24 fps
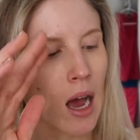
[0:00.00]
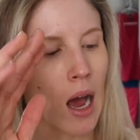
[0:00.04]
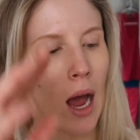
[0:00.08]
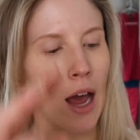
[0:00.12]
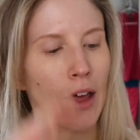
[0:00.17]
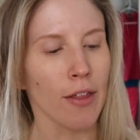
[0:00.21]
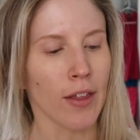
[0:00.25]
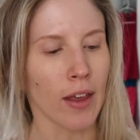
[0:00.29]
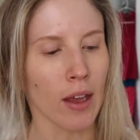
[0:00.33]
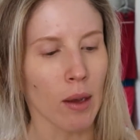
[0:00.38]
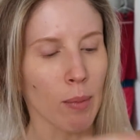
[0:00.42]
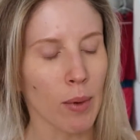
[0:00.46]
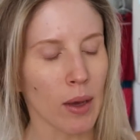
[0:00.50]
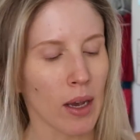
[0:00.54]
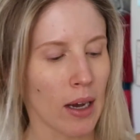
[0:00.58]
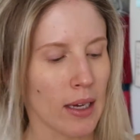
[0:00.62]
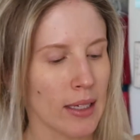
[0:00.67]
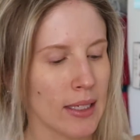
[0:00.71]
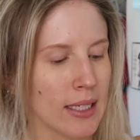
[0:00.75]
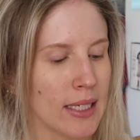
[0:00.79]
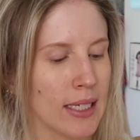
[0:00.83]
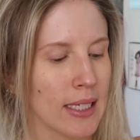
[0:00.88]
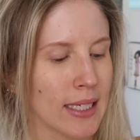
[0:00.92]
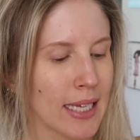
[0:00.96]
I think
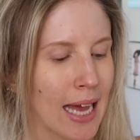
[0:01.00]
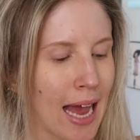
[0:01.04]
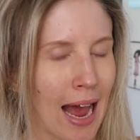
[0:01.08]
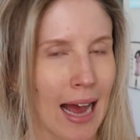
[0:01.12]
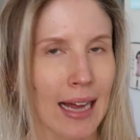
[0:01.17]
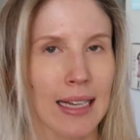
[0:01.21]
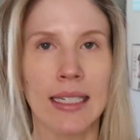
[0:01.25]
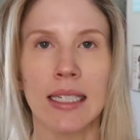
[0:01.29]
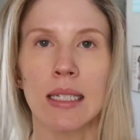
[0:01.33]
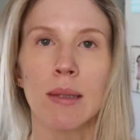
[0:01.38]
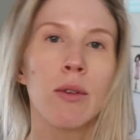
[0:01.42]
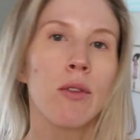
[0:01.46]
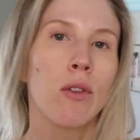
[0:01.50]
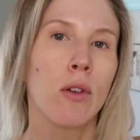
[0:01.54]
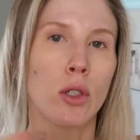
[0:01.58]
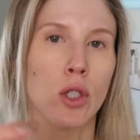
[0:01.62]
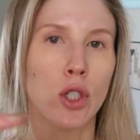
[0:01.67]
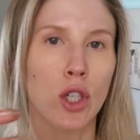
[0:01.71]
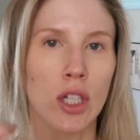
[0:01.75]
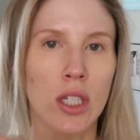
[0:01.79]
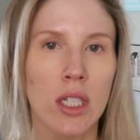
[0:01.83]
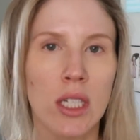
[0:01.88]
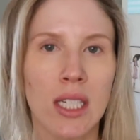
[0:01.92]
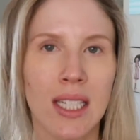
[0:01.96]
because this has some of those
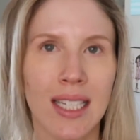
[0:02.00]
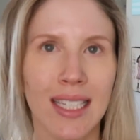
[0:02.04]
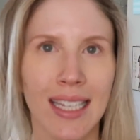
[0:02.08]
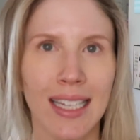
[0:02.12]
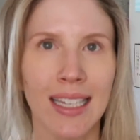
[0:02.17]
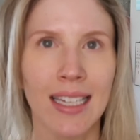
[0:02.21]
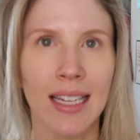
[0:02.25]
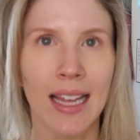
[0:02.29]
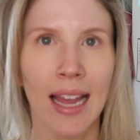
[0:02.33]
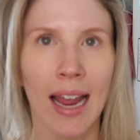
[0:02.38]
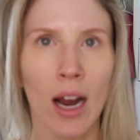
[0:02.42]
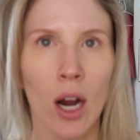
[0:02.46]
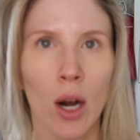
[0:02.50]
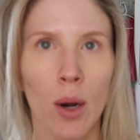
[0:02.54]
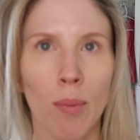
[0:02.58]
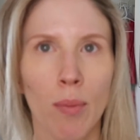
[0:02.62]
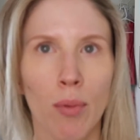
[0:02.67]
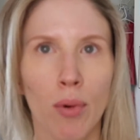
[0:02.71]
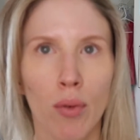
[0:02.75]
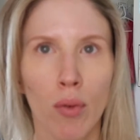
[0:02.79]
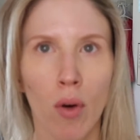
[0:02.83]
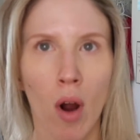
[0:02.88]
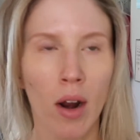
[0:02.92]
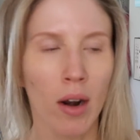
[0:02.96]
good skincare
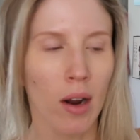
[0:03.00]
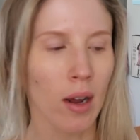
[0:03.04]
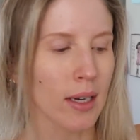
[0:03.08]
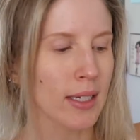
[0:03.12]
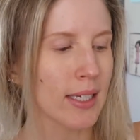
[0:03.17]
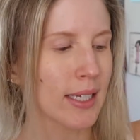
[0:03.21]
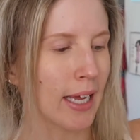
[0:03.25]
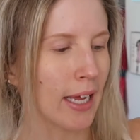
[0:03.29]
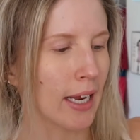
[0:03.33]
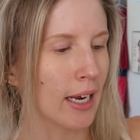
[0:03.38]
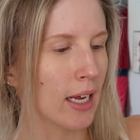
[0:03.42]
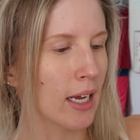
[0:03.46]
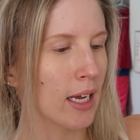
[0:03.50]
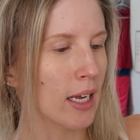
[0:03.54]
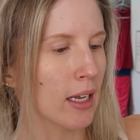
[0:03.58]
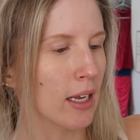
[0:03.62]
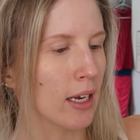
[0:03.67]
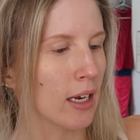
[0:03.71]
products in it,